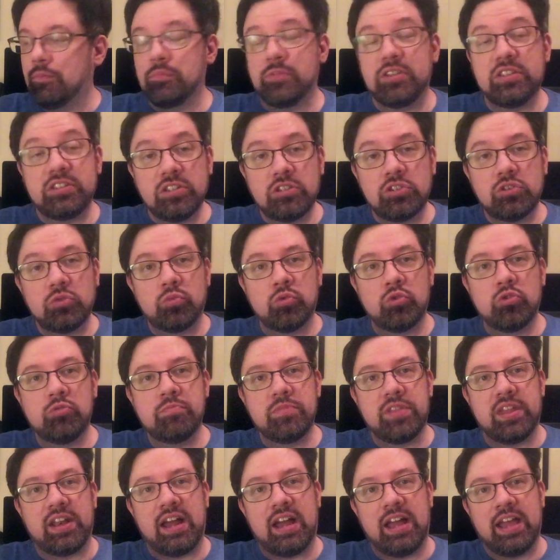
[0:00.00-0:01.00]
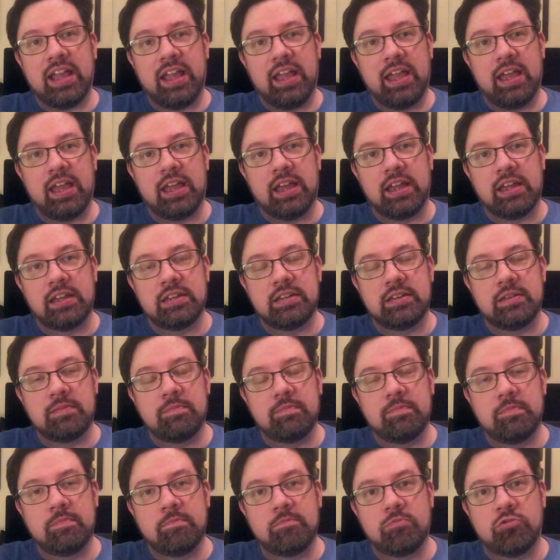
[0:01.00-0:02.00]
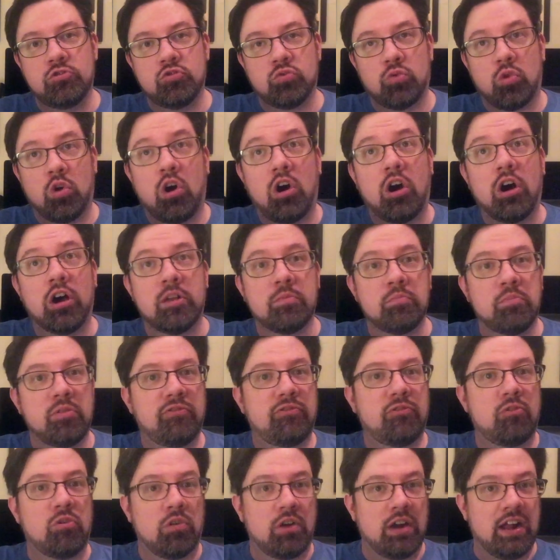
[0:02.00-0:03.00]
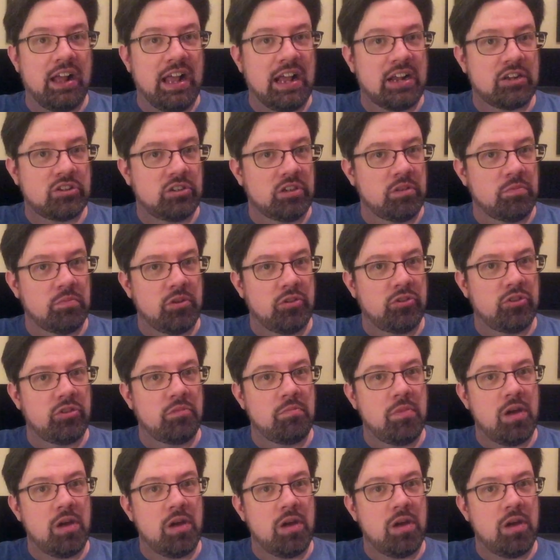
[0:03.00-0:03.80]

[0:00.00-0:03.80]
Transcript: This is a room that I had drawn before I actually built the